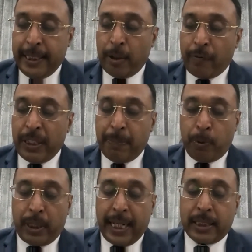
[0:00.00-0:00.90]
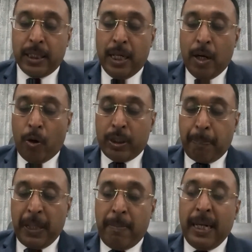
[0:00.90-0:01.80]
of the input tax on the
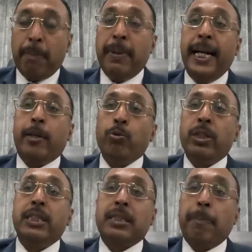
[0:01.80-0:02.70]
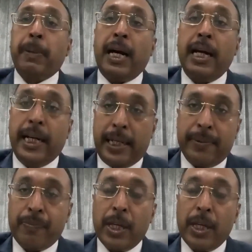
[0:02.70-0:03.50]
payment made to the supplier.